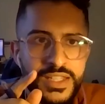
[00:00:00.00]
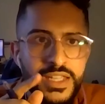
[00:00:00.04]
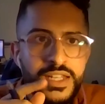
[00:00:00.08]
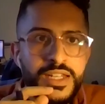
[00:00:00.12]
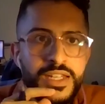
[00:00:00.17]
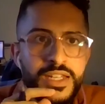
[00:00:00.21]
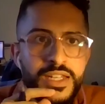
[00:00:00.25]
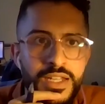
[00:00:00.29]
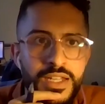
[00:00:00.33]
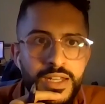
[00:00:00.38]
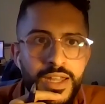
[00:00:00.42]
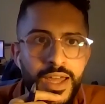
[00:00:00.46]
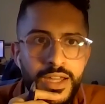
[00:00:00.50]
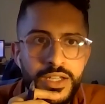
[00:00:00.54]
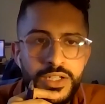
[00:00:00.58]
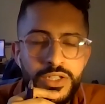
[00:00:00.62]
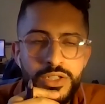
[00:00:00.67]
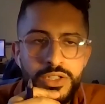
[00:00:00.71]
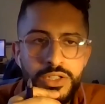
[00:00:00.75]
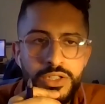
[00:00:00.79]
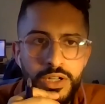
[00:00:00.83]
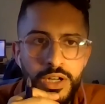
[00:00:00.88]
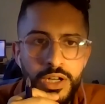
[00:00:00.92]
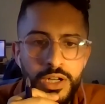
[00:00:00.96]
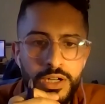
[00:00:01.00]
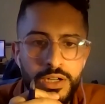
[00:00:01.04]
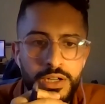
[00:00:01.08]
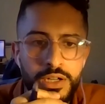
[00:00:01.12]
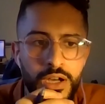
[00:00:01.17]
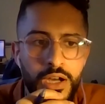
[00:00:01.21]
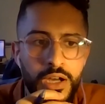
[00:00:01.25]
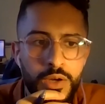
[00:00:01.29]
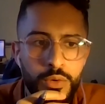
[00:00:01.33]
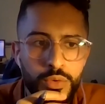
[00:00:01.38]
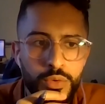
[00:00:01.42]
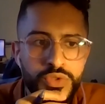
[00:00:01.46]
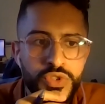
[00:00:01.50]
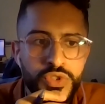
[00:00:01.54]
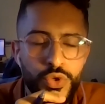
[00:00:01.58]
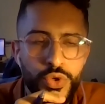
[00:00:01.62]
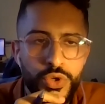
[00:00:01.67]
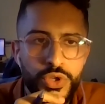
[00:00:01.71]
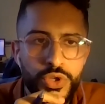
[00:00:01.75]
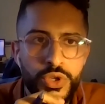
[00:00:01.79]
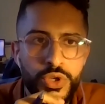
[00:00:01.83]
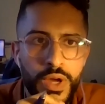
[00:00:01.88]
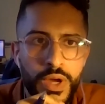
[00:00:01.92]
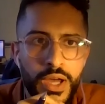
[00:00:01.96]
Sydney, Nash. I will
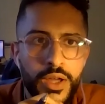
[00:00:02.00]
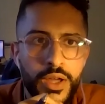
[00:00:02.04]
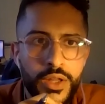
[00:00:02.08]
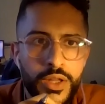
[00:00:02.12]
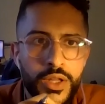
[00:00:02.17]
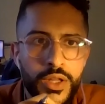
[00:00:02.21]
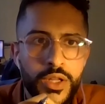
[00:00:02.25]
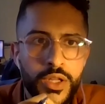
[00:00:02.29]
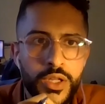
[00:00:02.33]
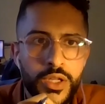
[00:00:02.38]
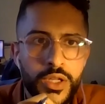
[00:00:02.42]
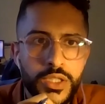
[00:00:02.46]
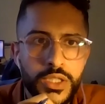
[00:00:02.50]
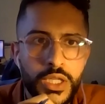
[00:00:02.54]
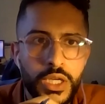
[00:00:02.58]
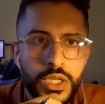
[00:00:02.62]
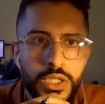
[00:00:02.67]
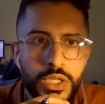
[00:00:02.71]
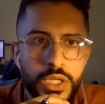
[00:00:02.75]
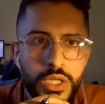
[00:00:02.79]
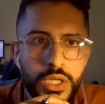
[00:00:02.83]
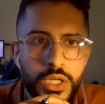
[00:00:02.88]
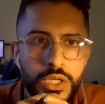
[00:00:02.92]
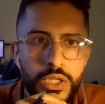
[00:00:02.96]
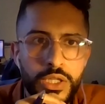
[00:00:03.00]
sort you out. Yeah.